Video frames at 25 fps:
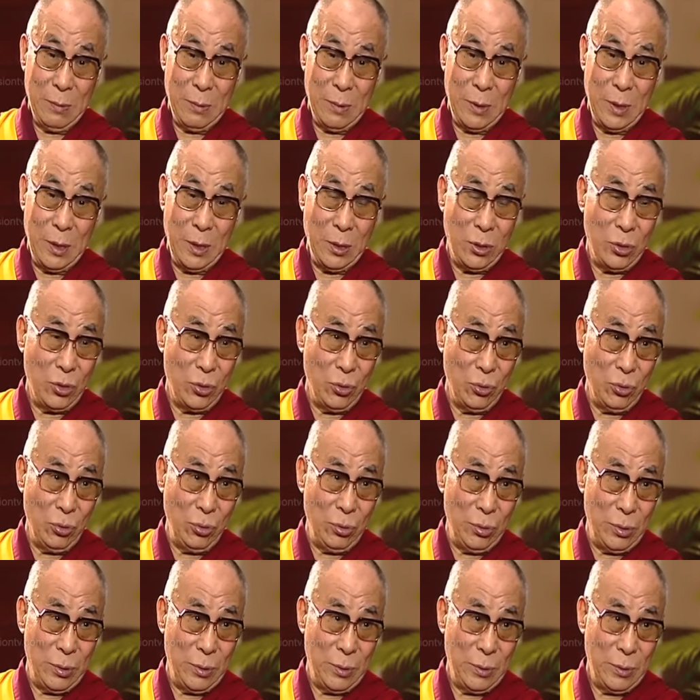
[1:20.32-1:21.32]
they
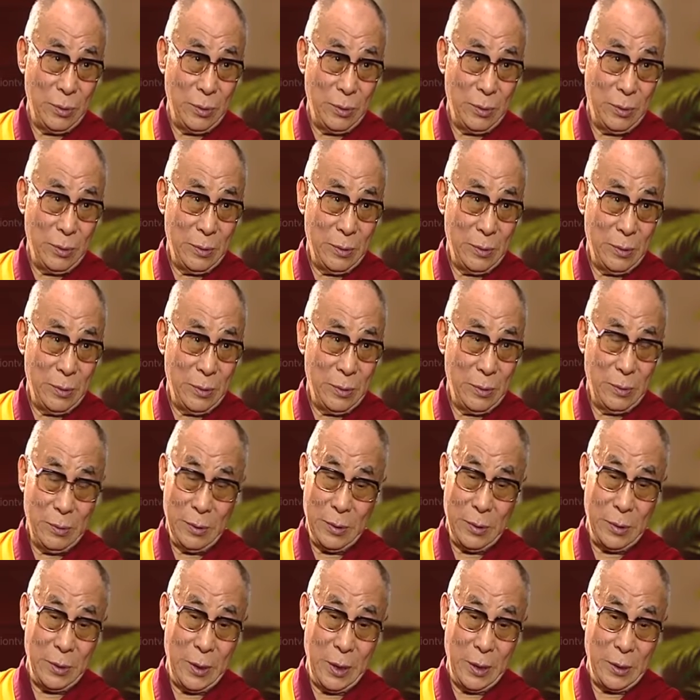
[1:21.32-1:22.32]
choose
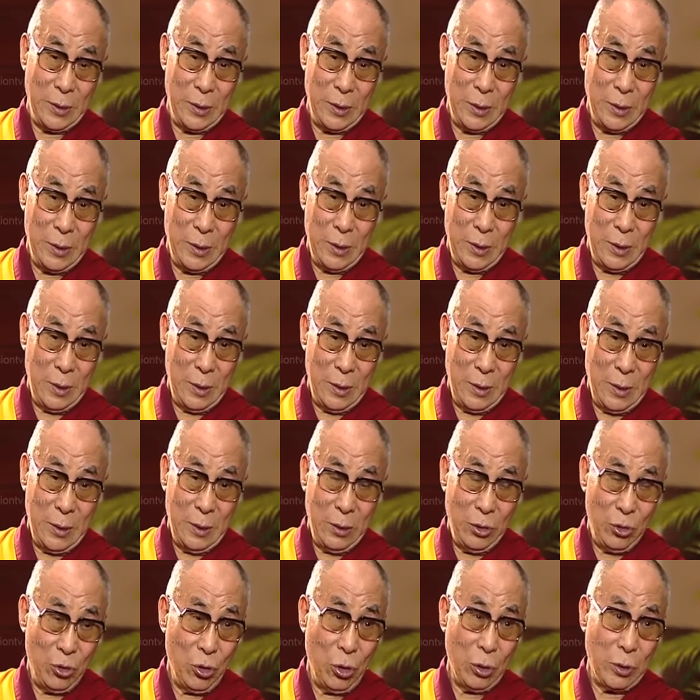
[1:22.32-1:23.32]
that
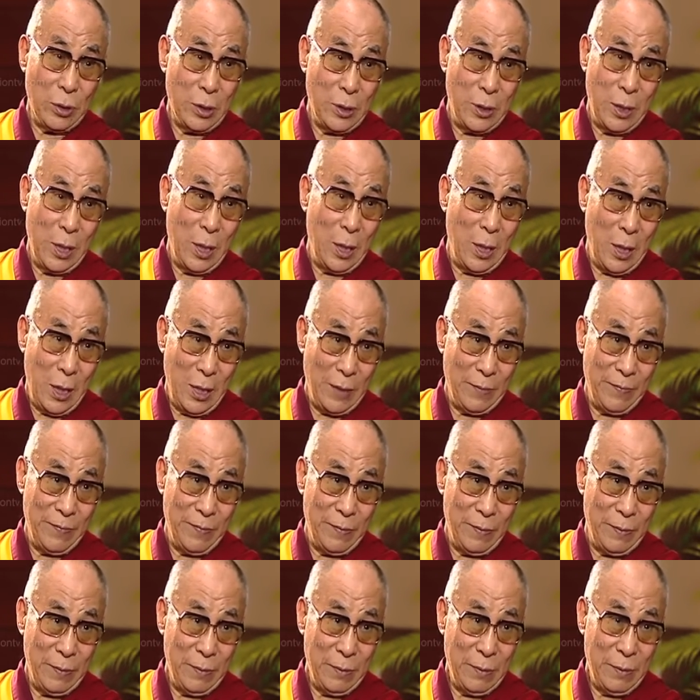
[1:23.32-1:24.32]
shorten their life.
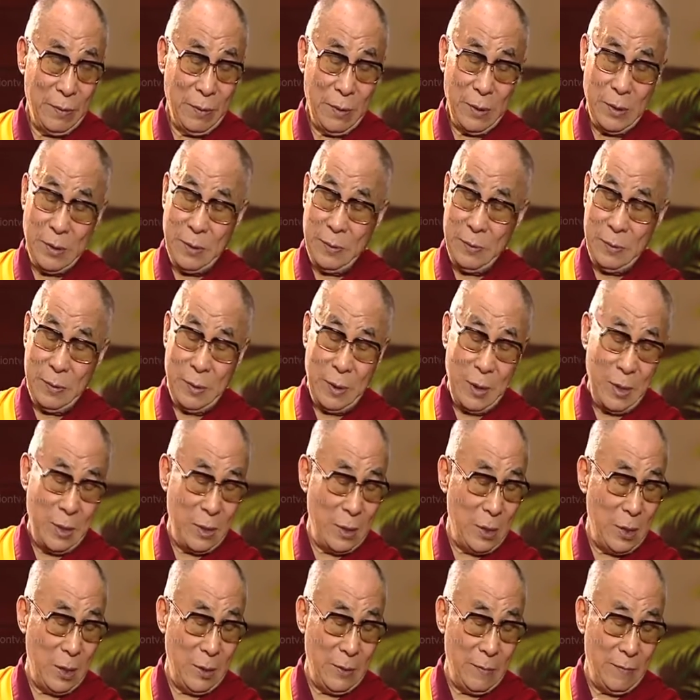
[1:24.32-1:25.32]
It's
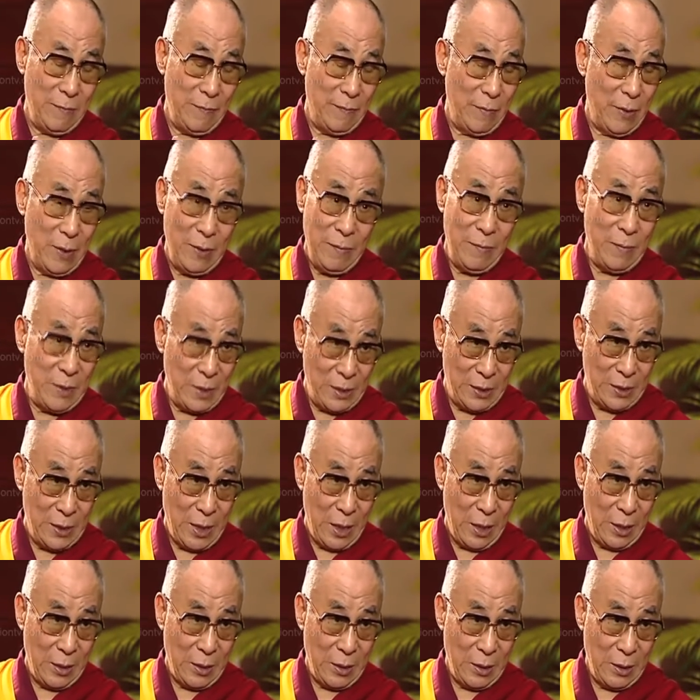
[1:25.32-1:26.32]
indeed very, very
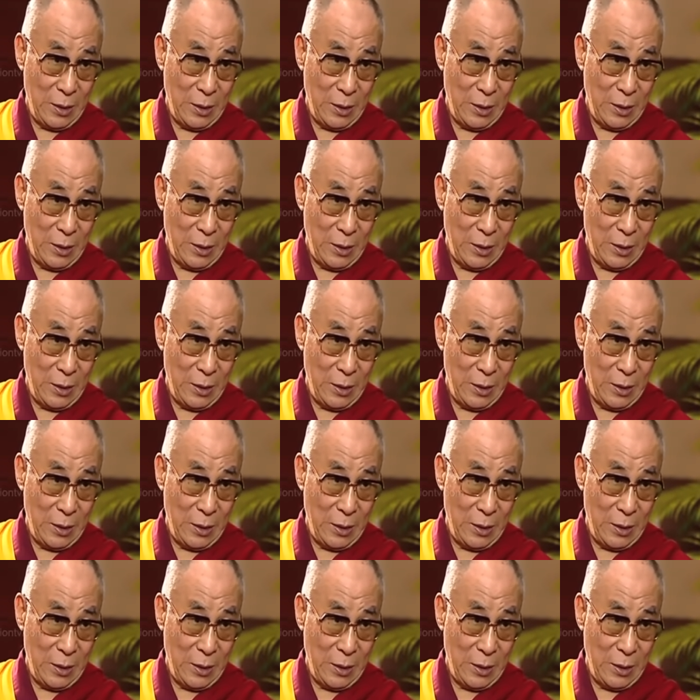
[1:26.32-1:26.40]
sad.